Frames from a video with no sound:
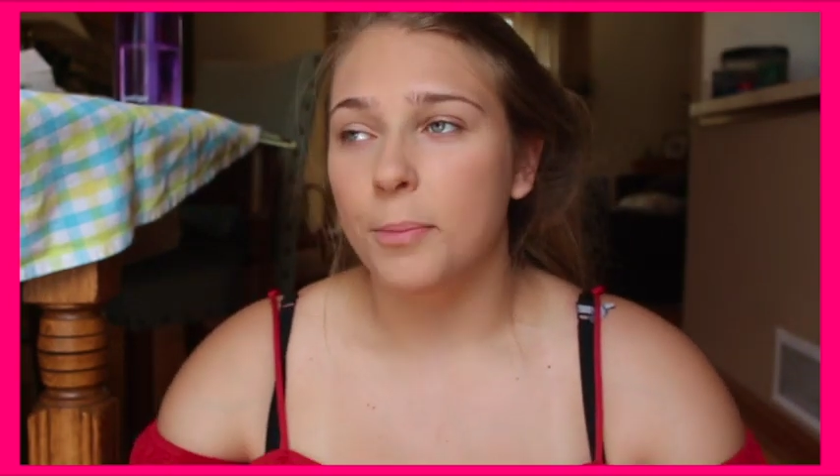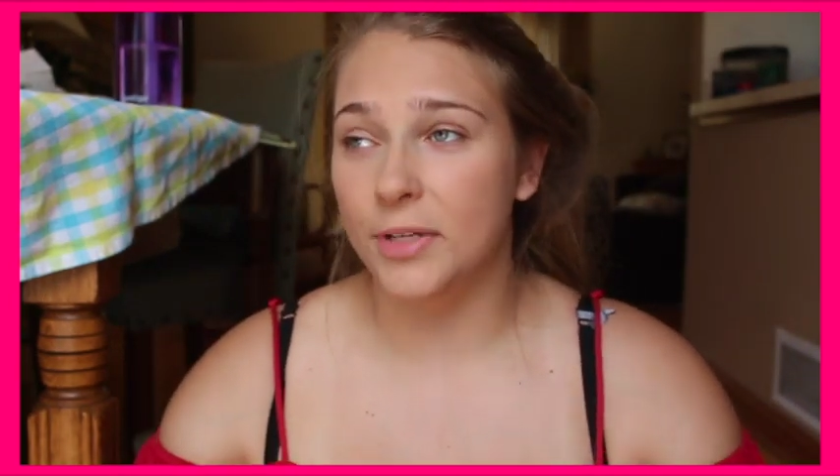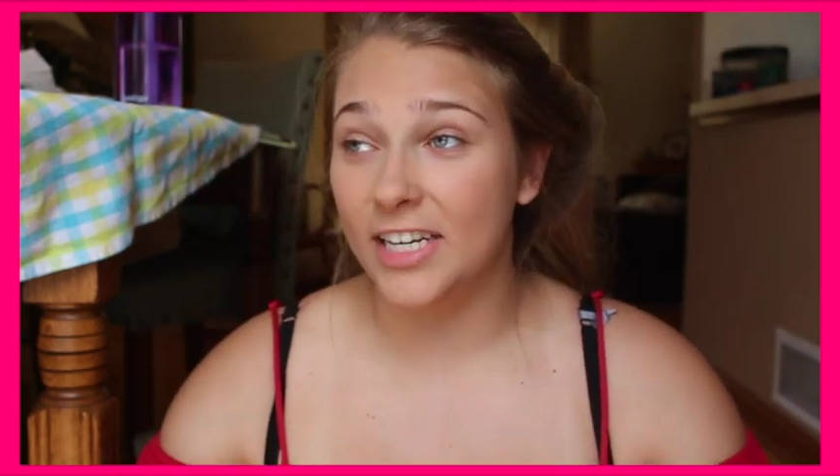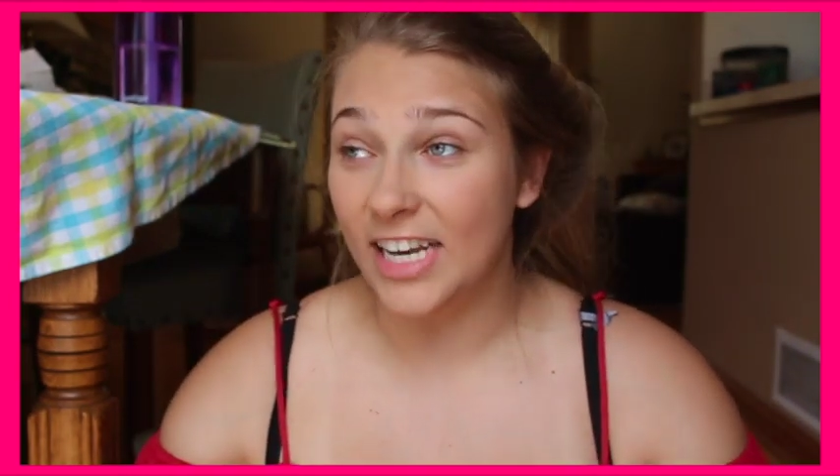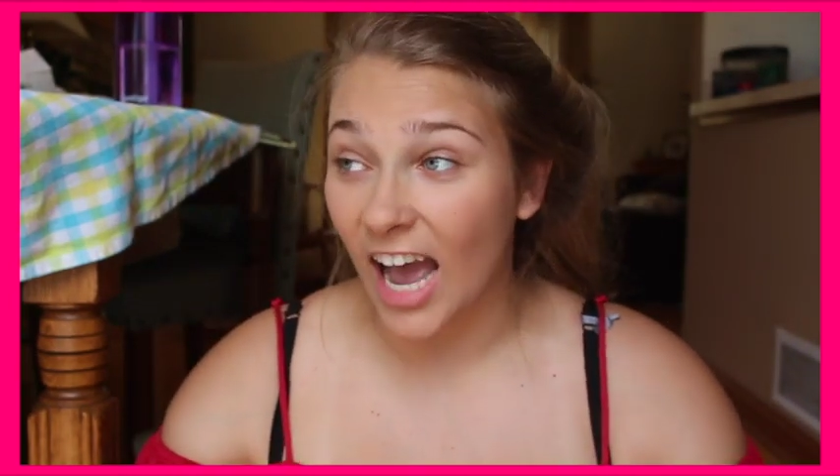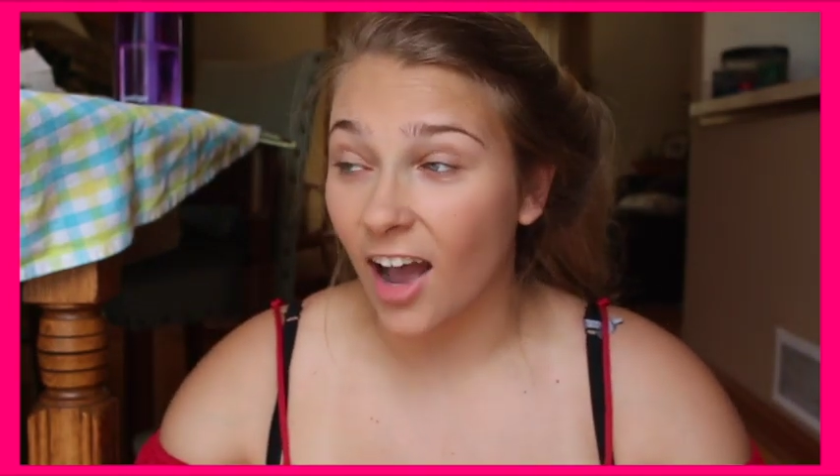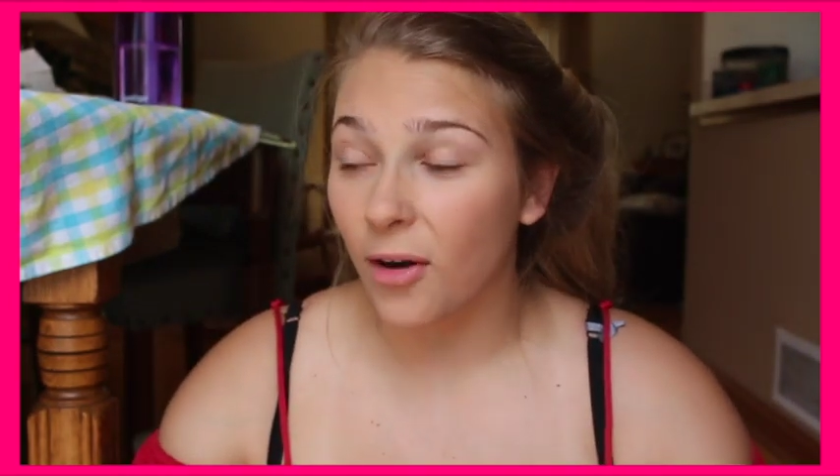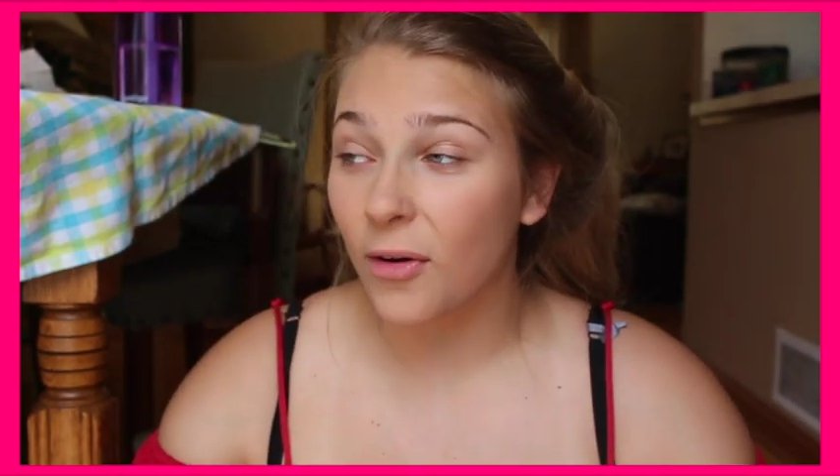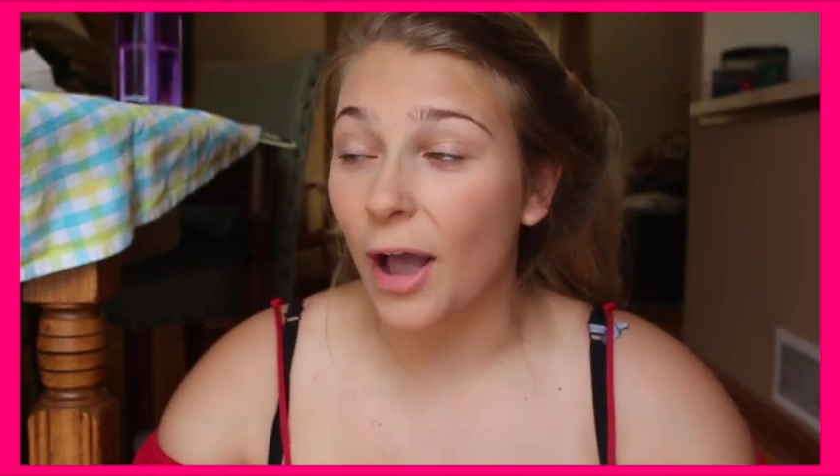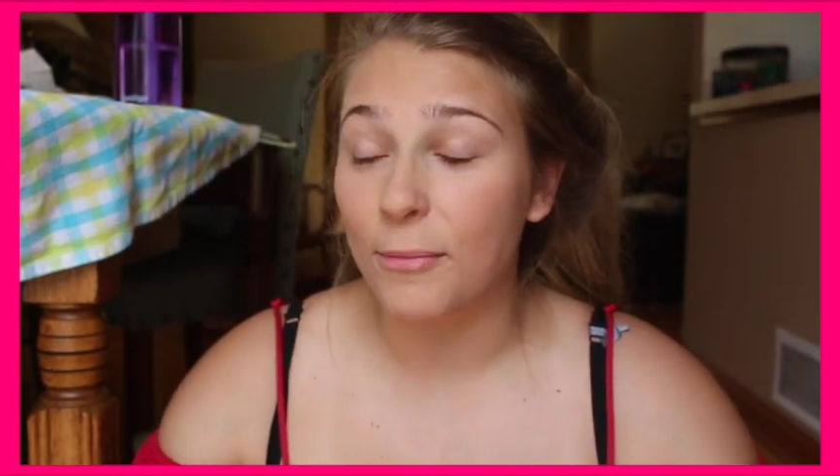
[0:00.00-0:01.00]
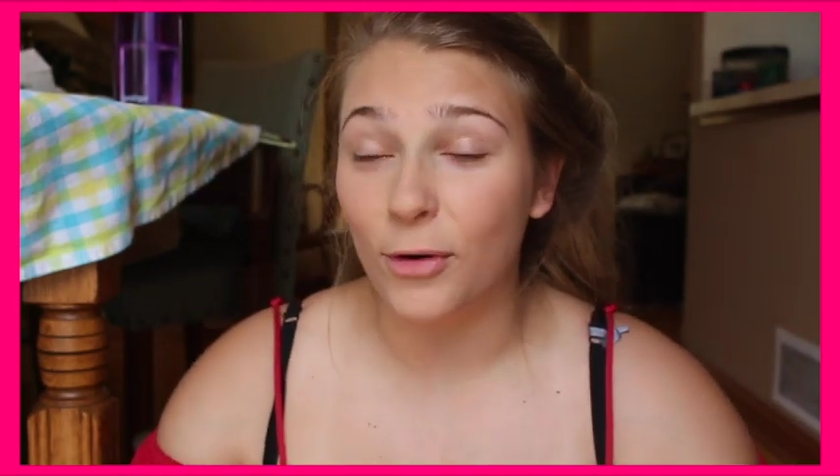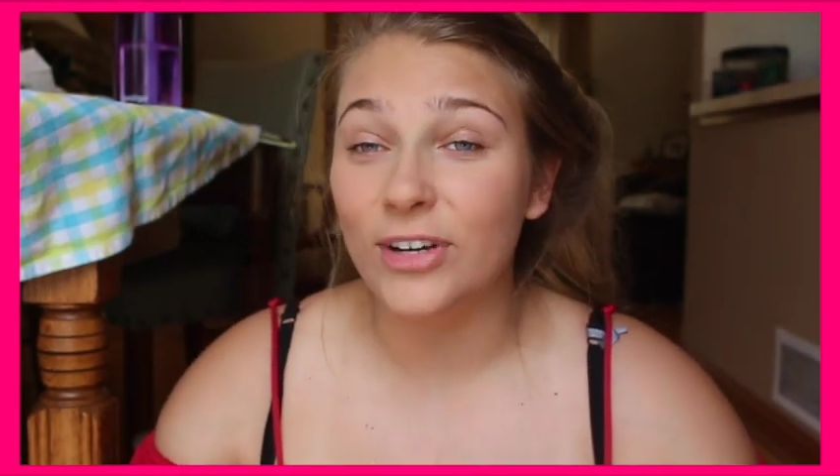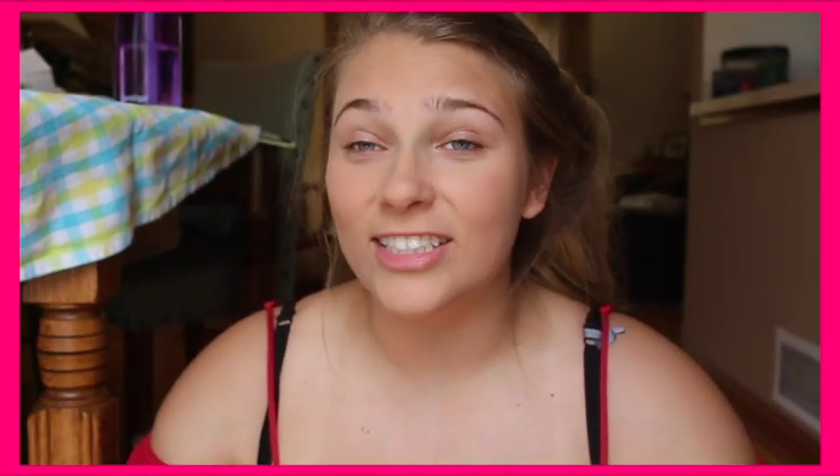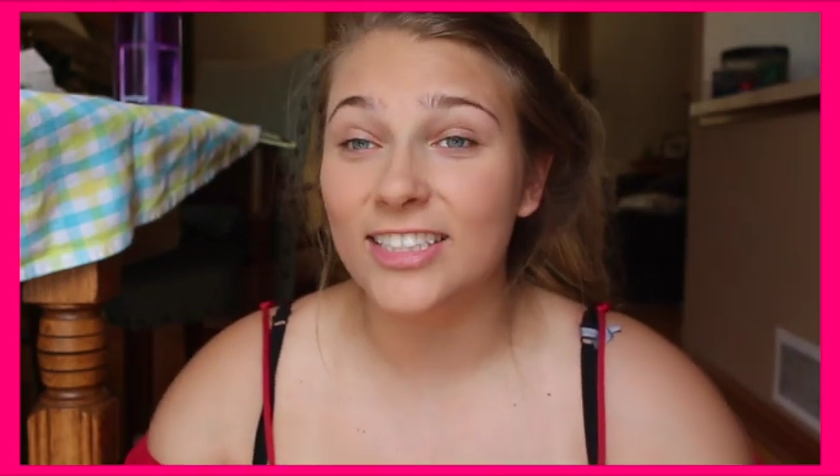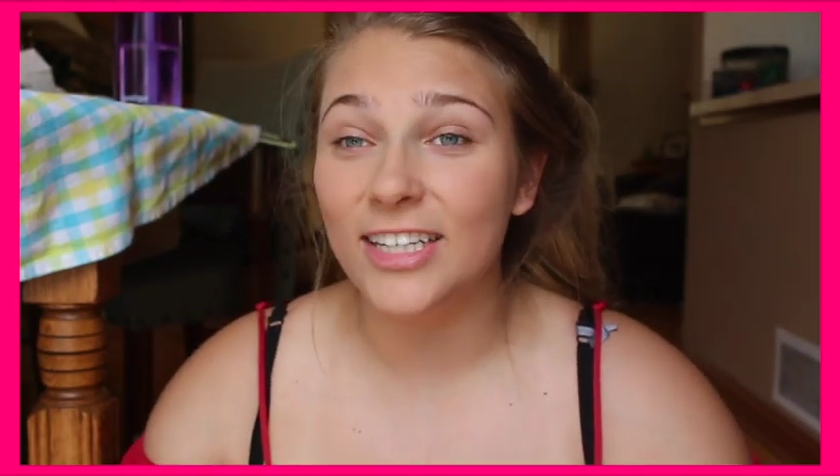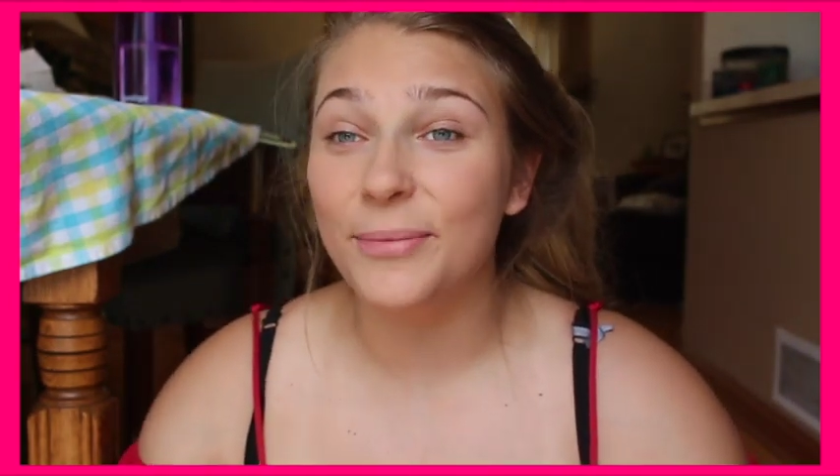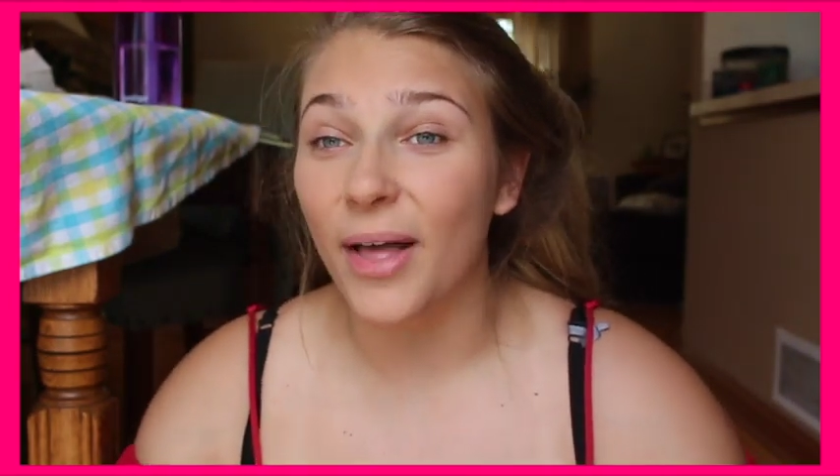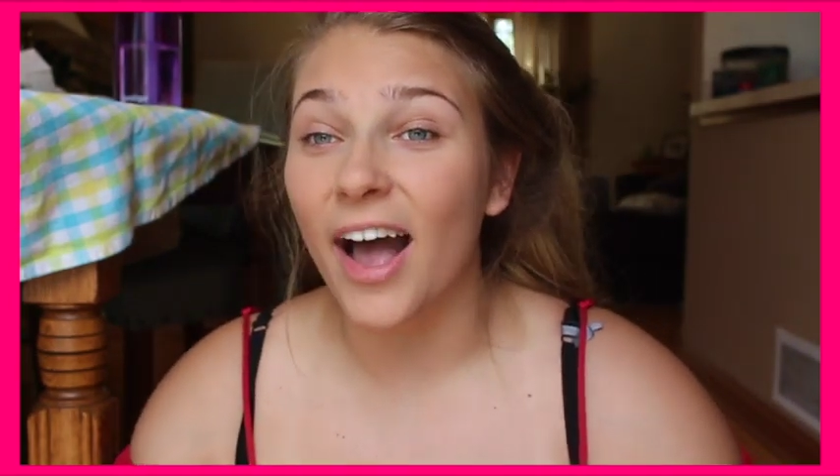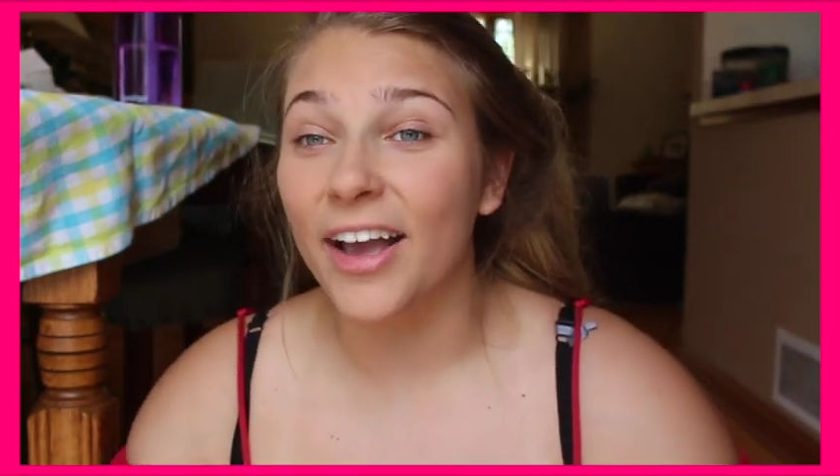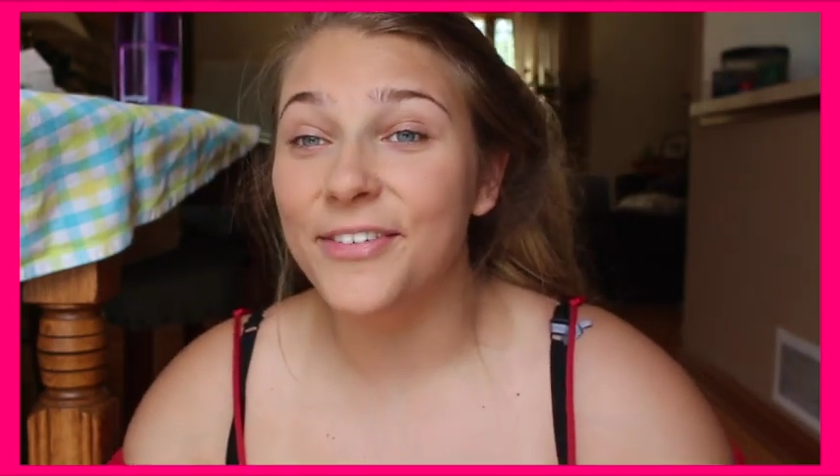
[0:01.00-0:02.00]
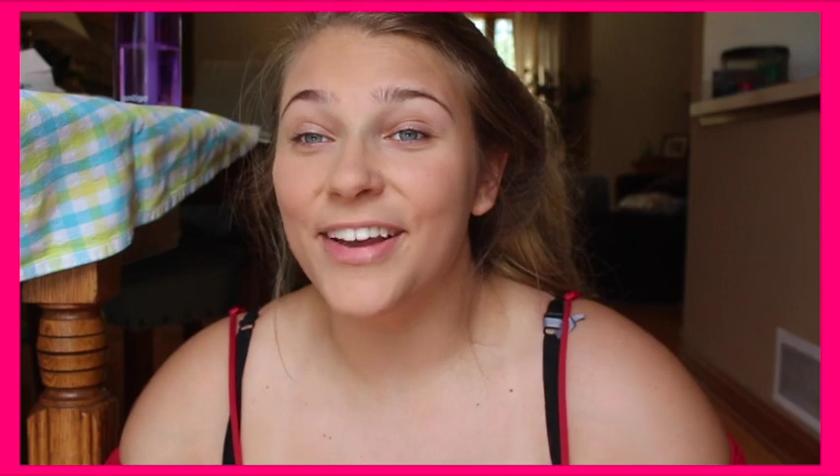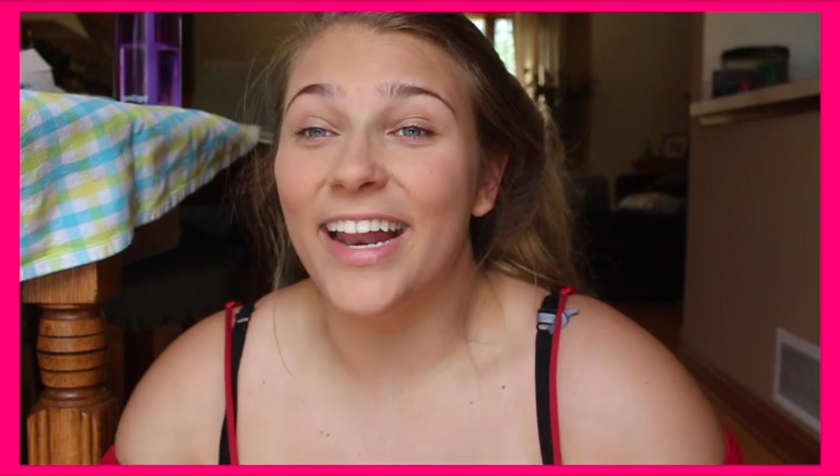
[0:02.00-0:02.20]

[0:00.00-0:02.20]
But now I'm going to see him live.